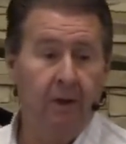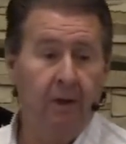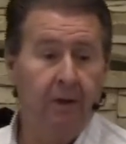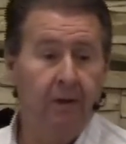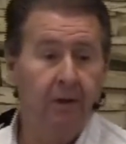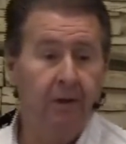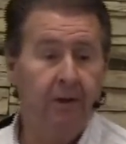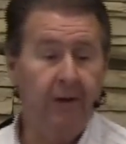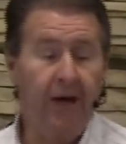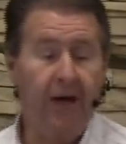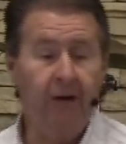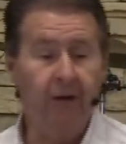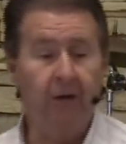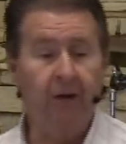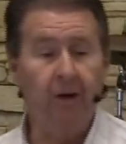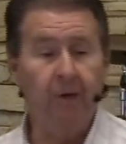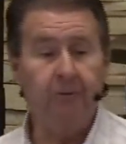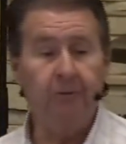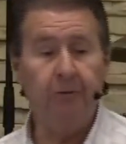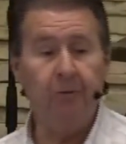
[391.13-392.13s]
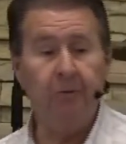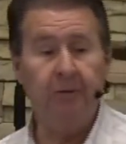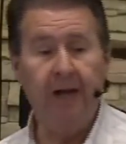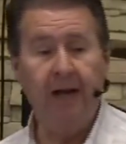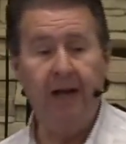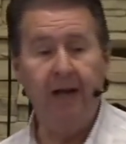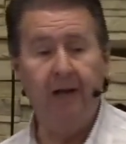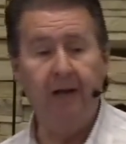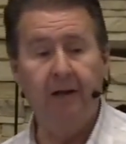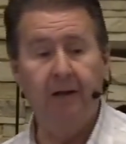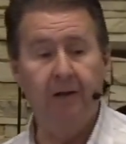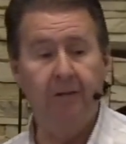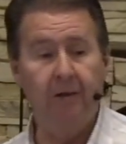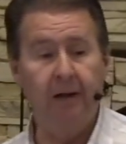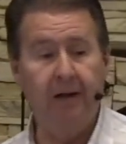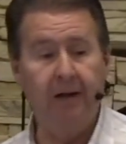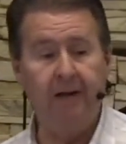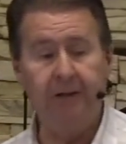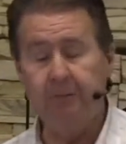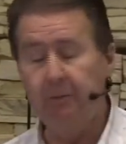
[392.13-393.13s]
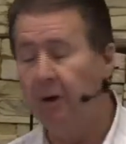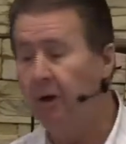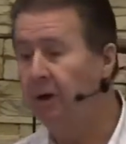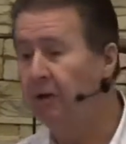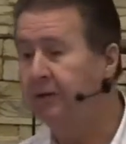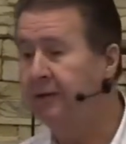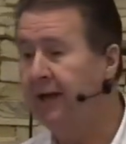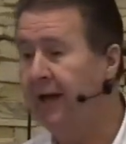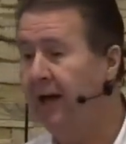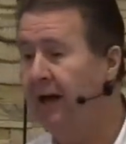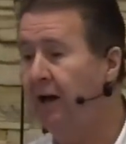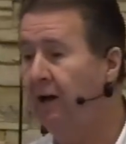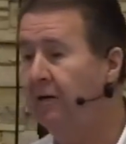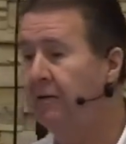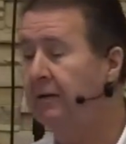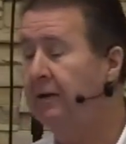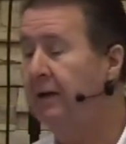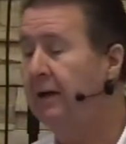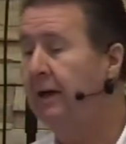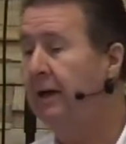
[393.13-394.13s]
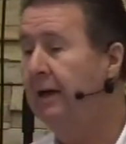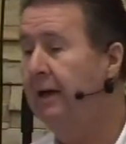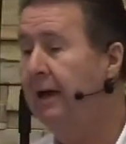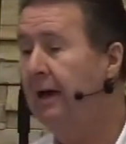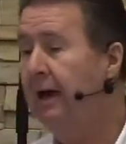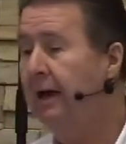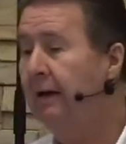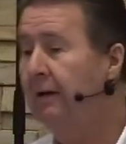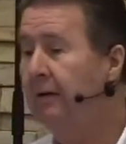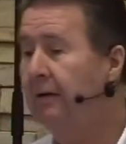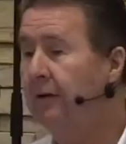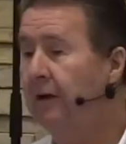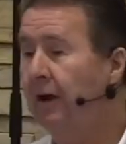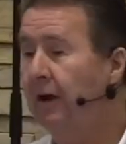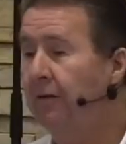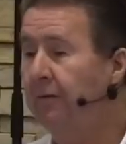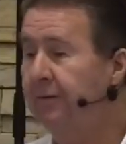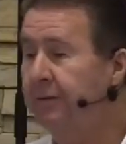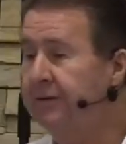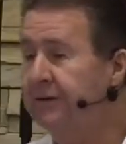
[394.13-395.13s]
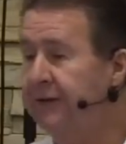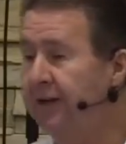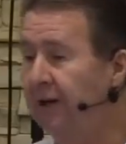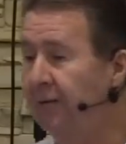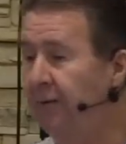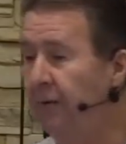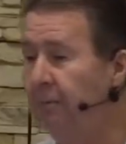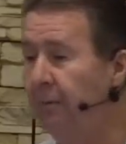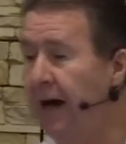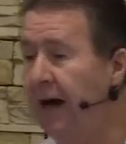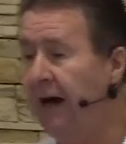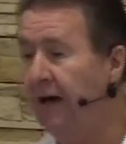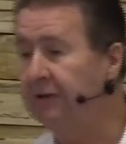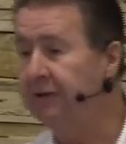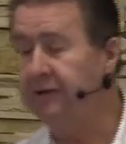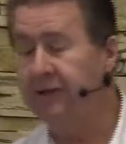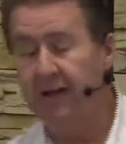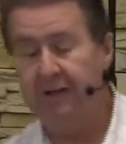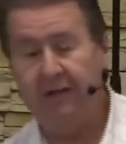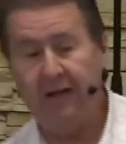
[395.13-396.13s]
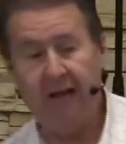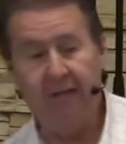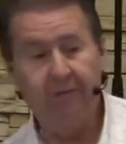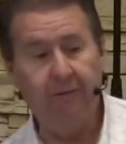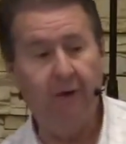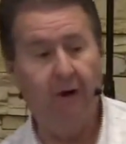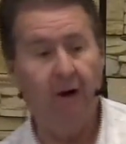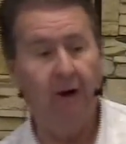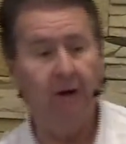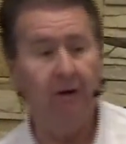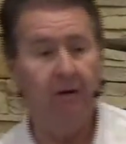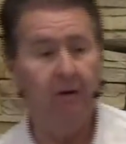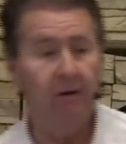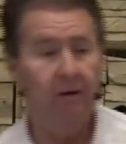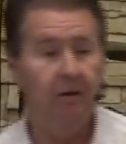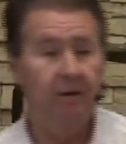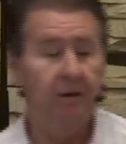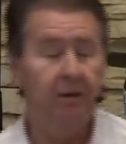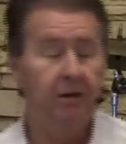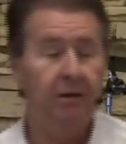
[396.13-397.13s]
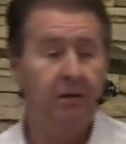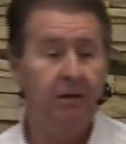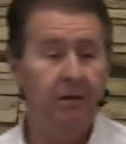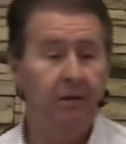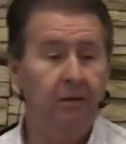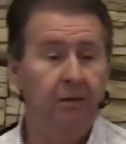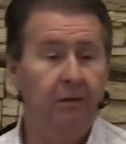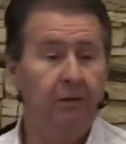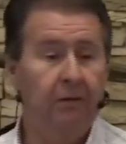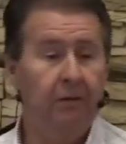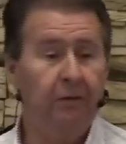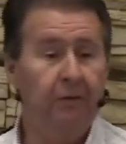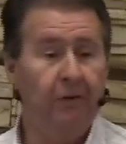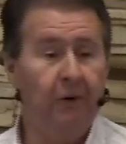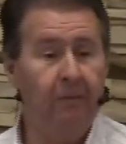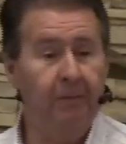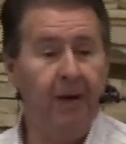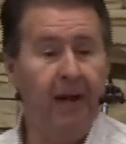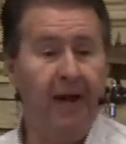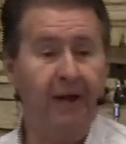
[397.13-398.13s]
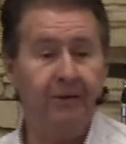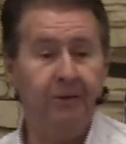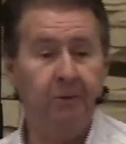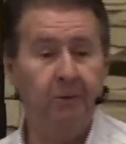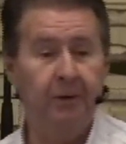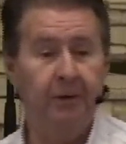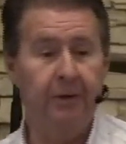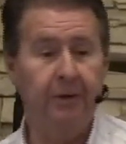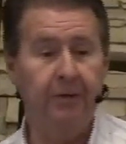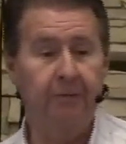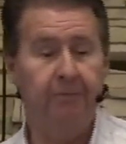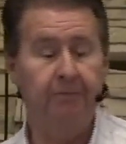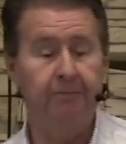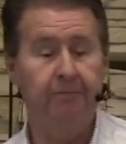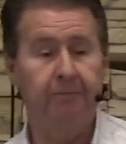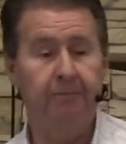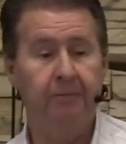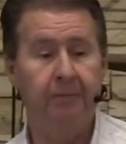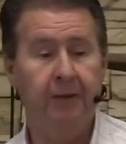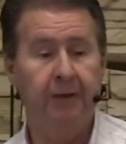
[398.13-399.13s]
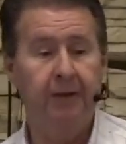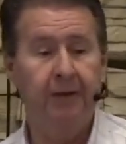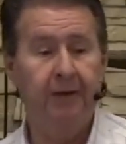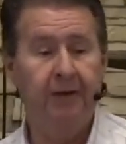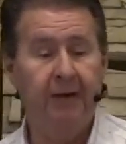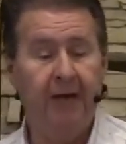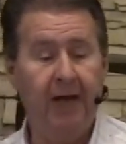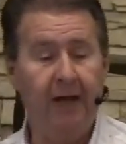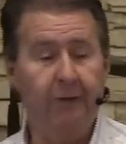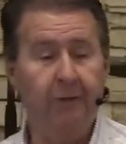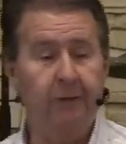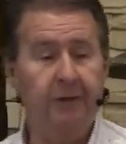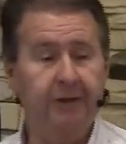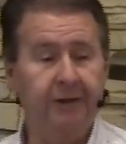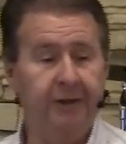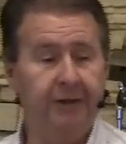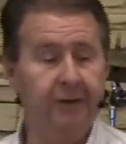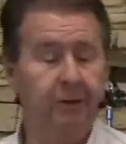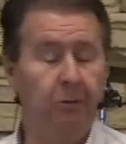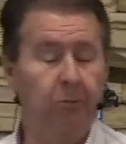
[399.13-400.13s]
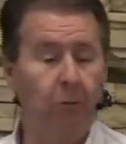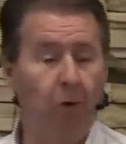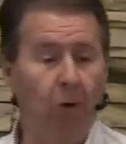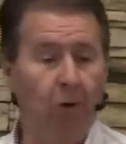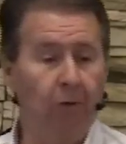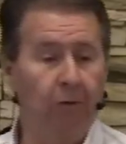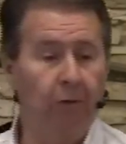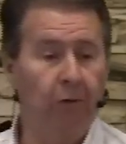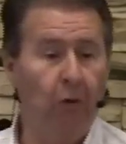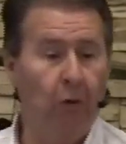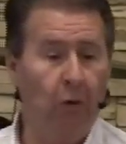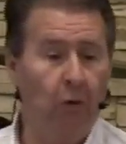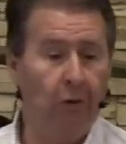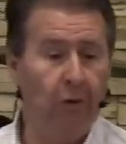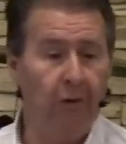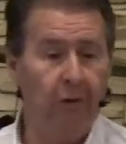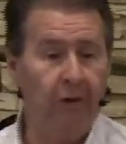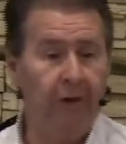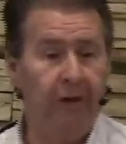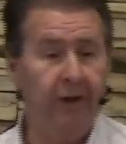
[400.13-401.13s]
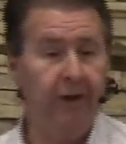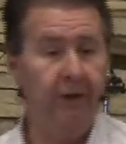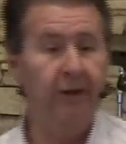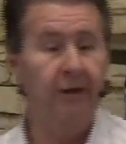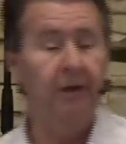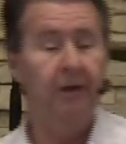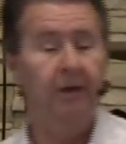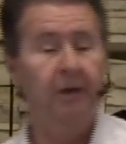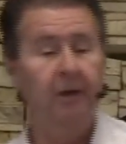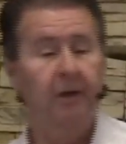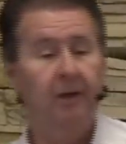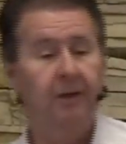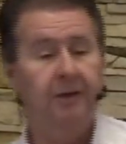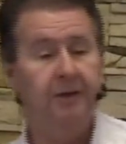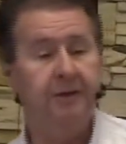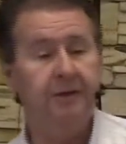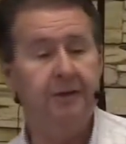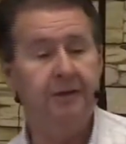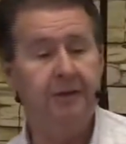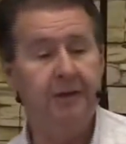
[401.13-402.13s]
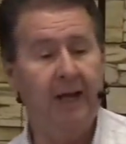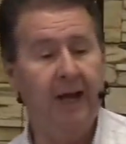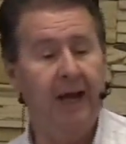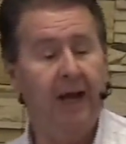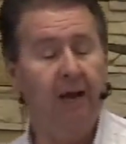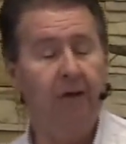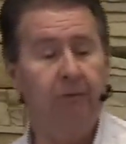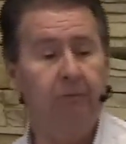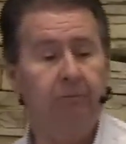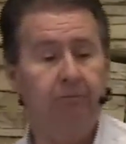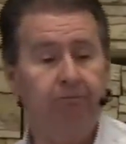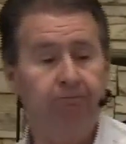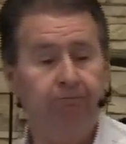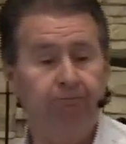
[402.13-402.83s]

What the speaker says: Nathanael comes from Canaan, a small town several miles, not that far, from Nazareth. Nazareth is a more northerly town.